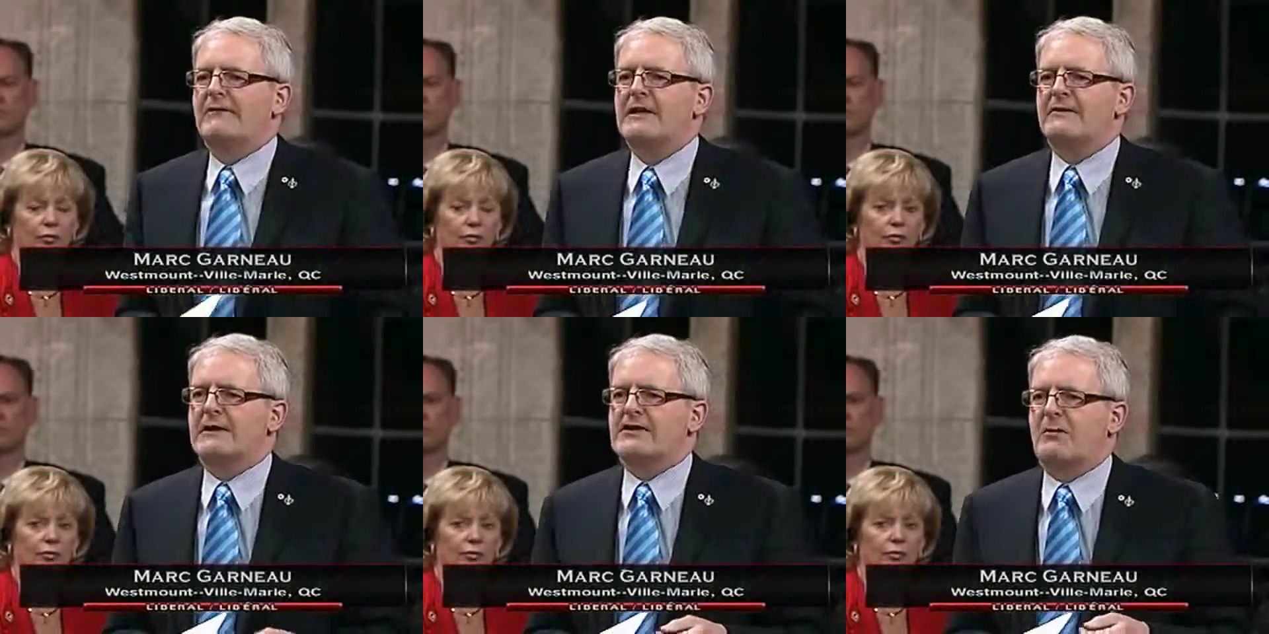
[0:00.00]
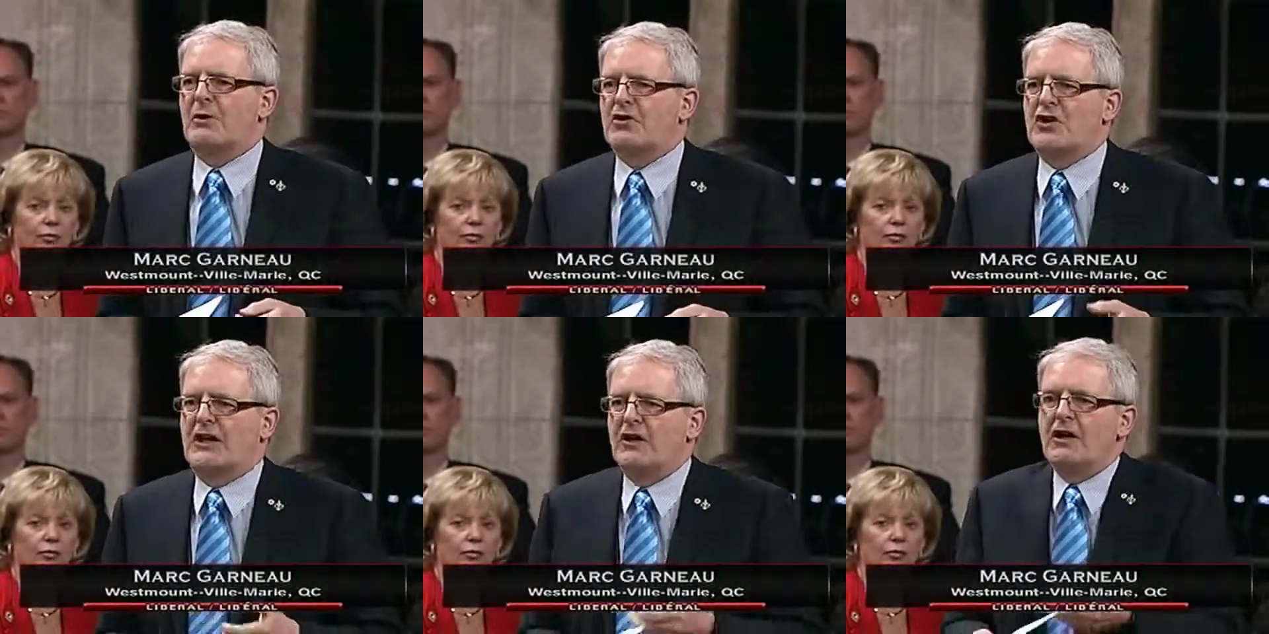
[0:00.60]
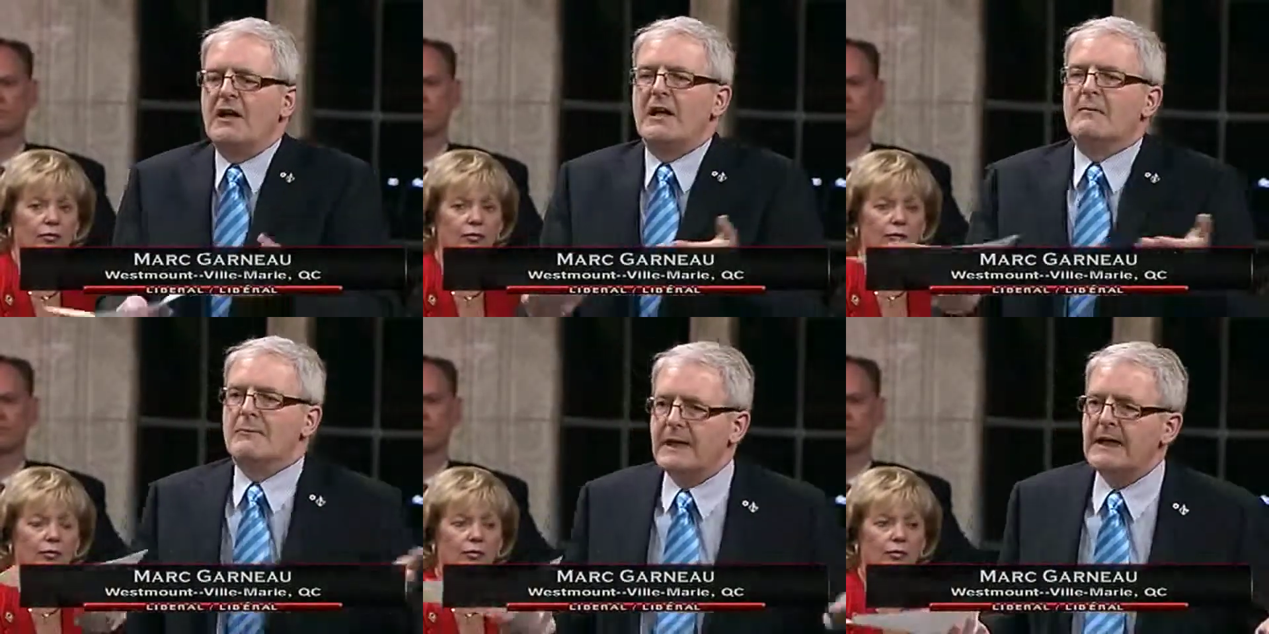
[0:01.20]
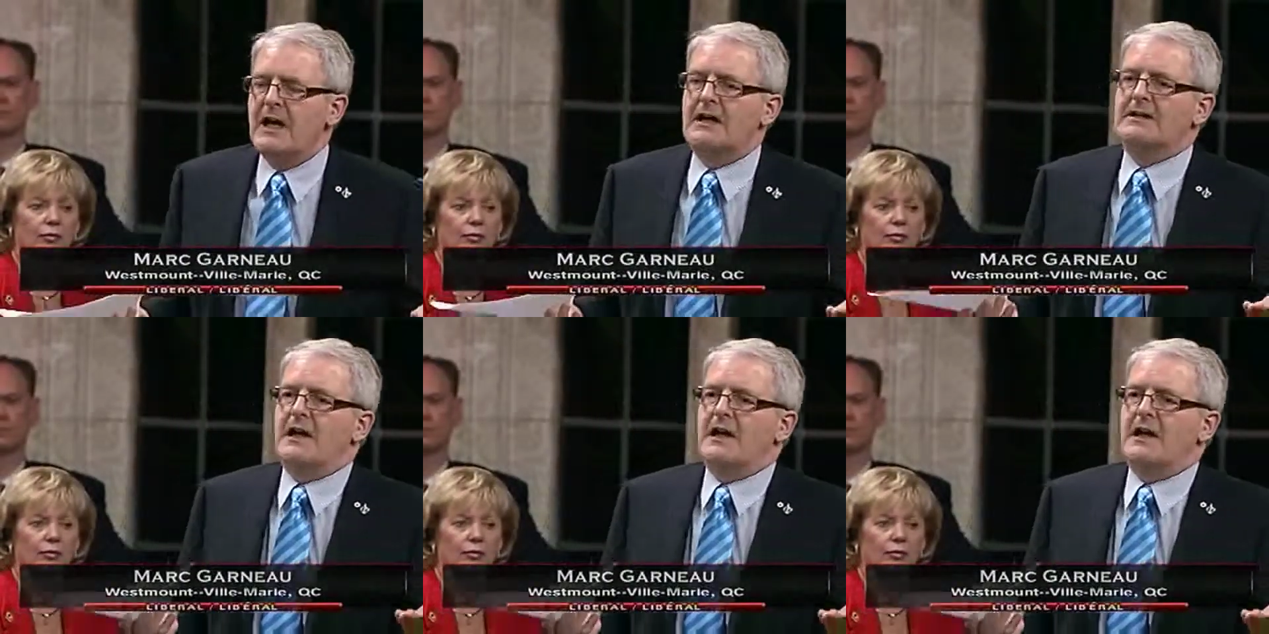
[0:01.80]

Speaker 1: a way to move forward with the